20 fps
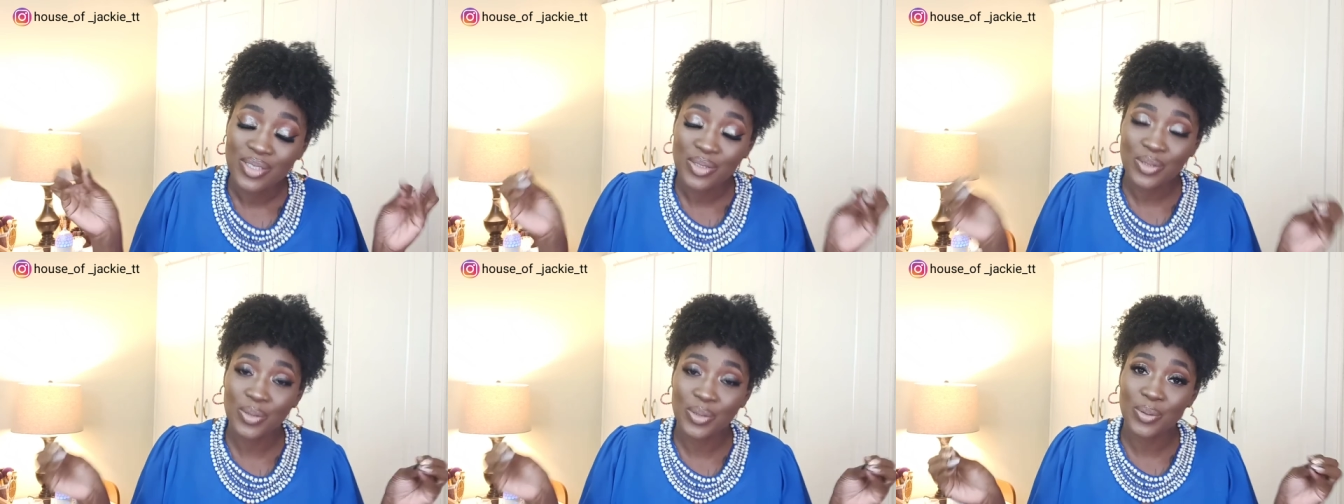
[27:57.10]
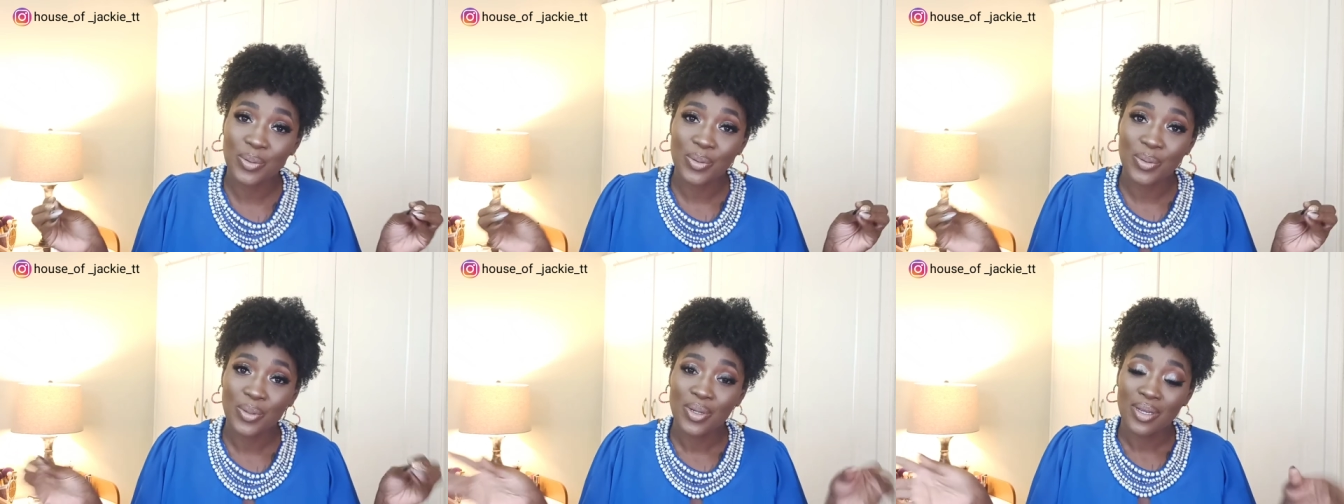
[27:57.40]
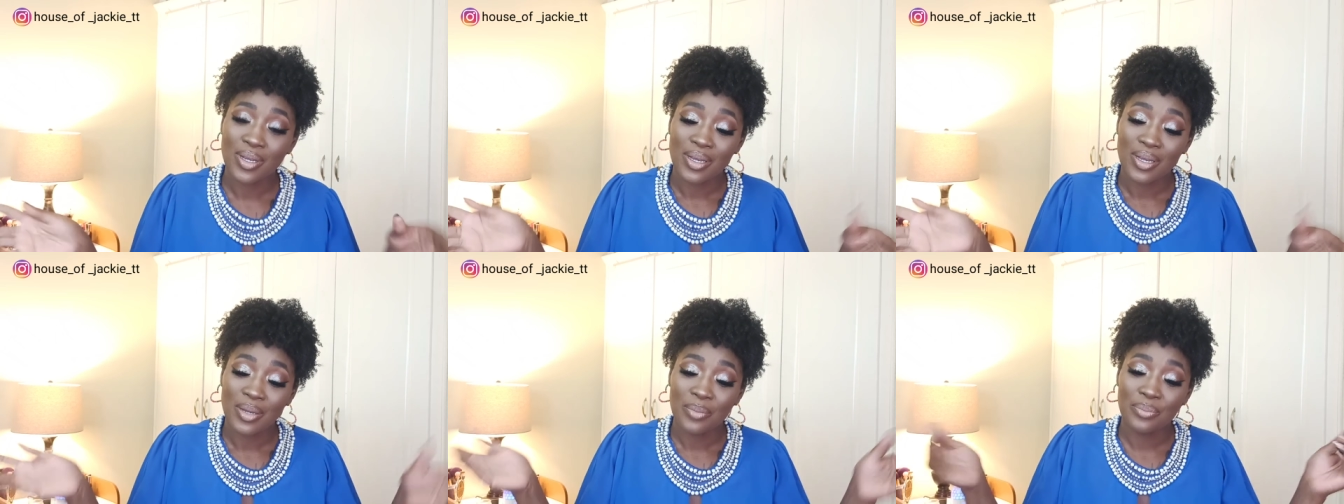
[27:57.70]
so
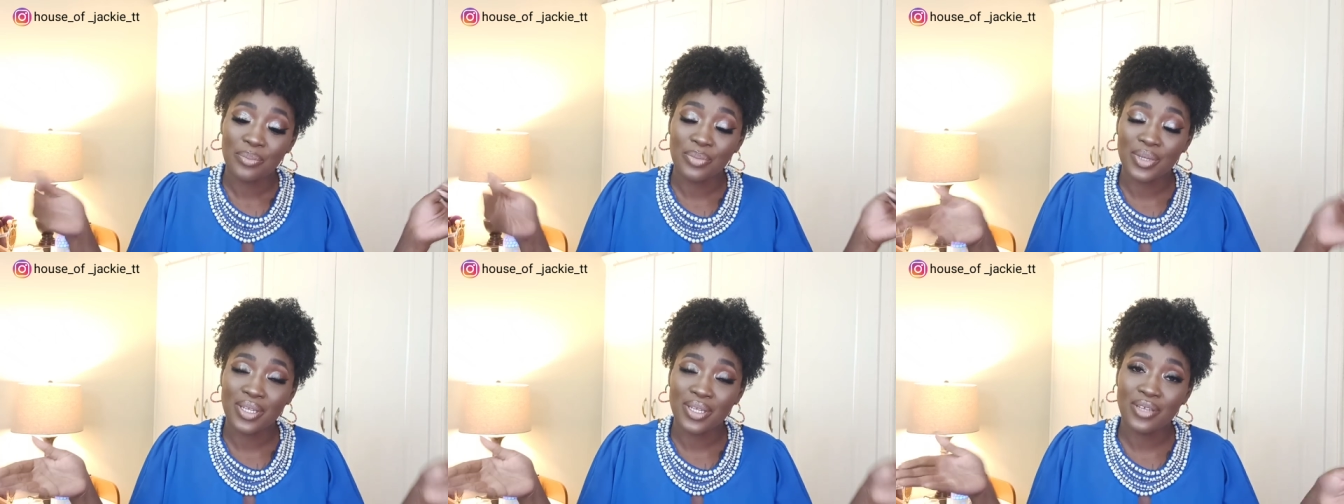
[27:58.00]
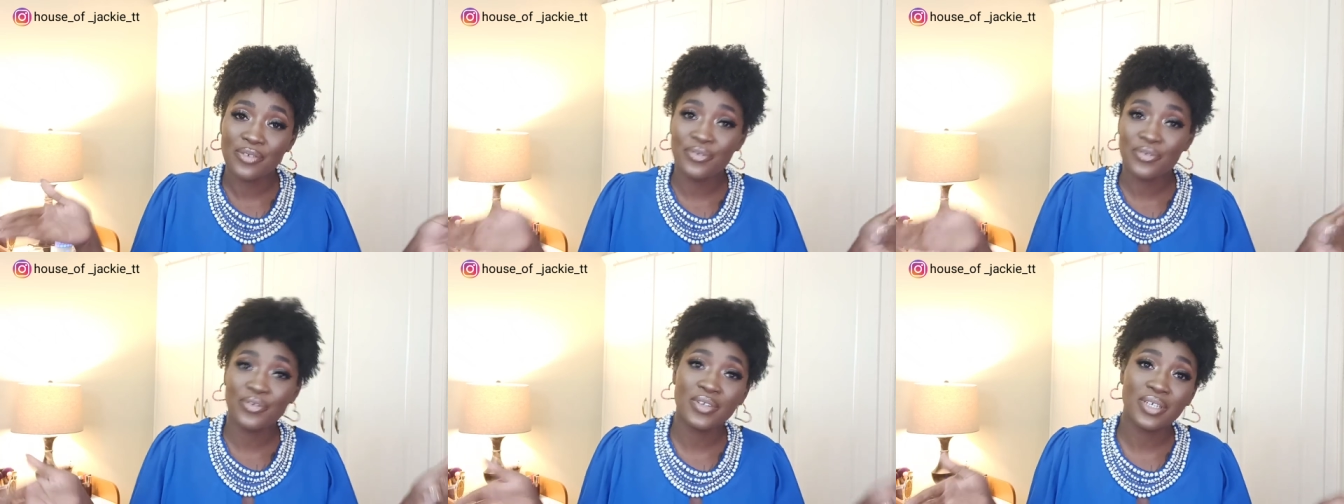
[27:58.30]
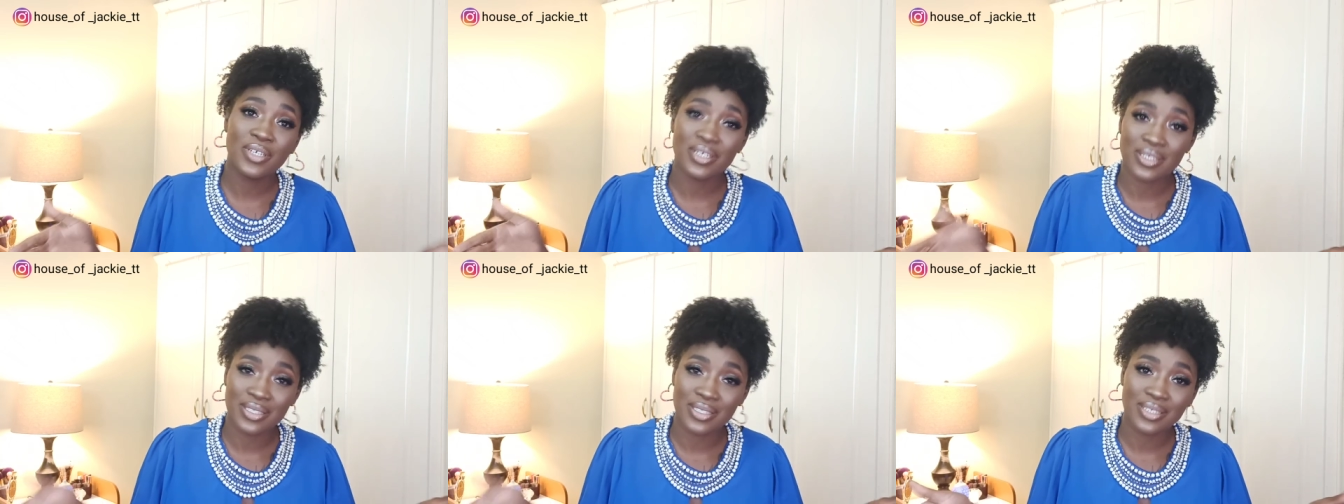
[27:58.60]
be the
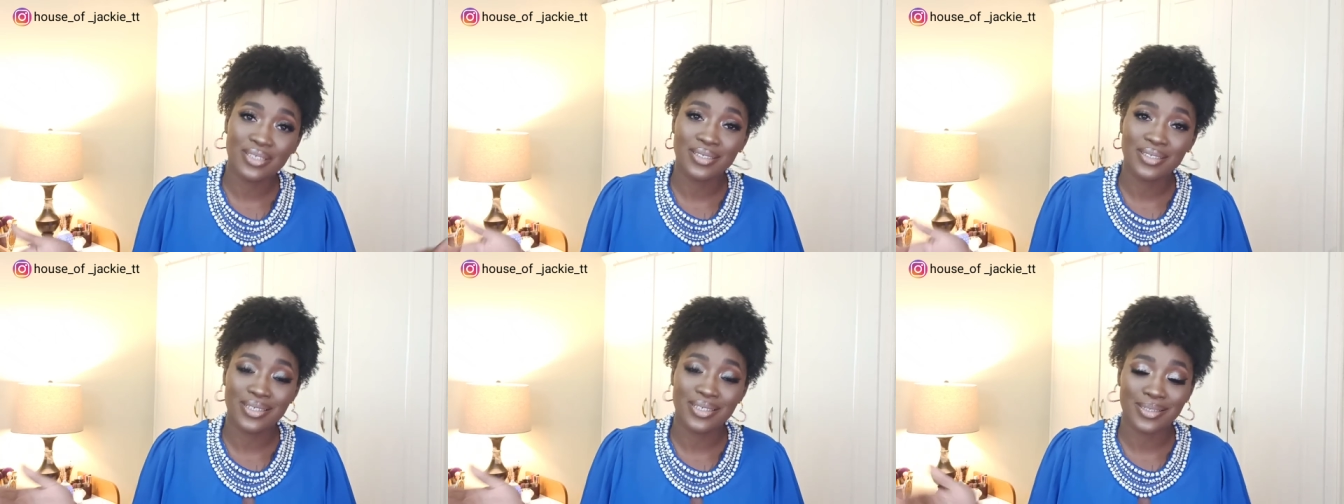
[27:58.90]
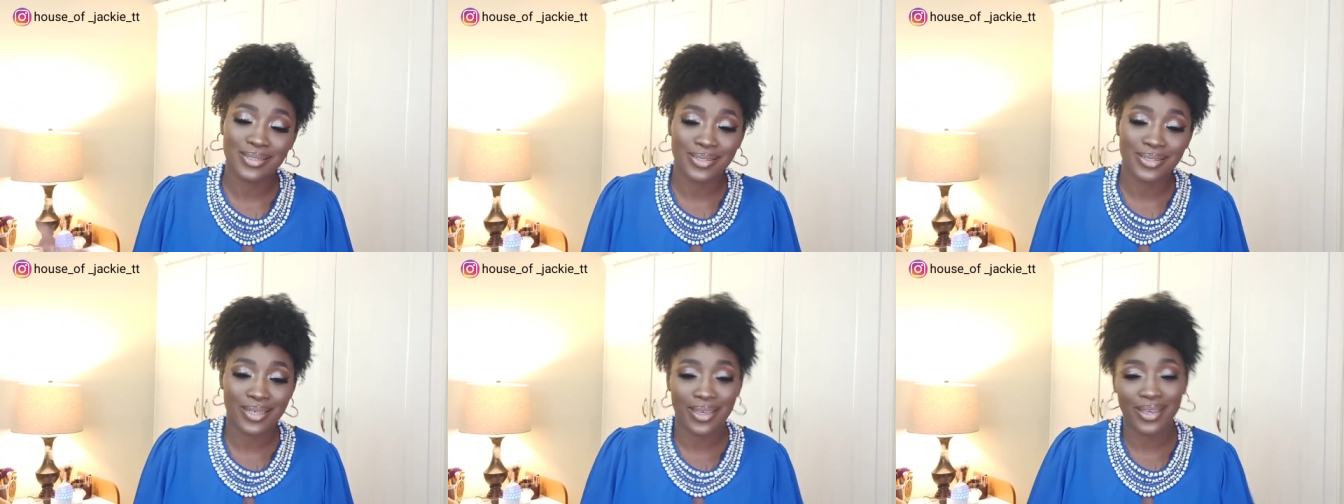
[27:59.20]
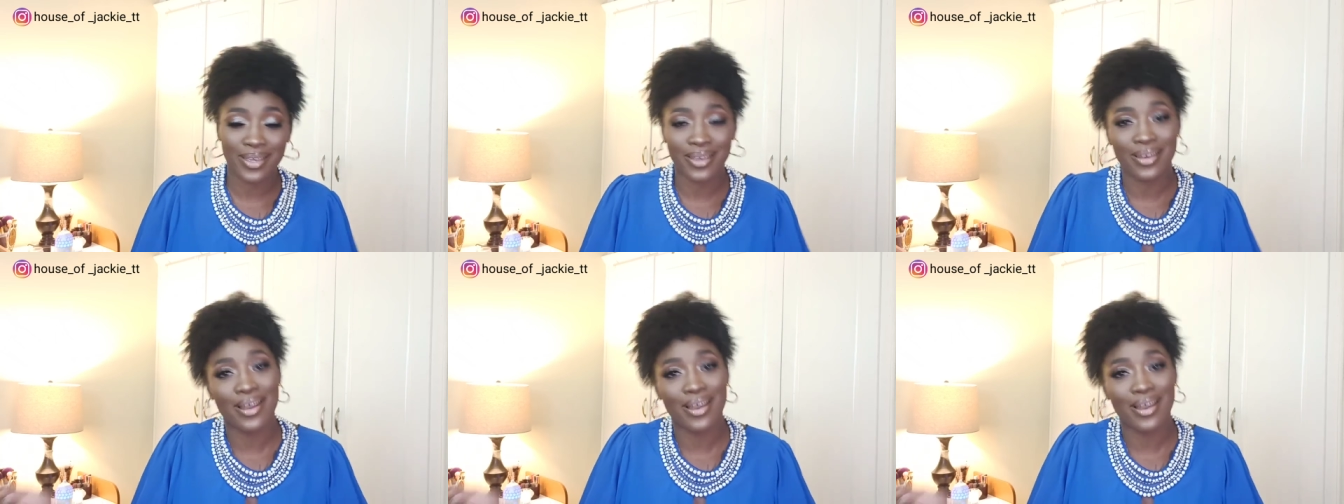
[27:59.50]
first to say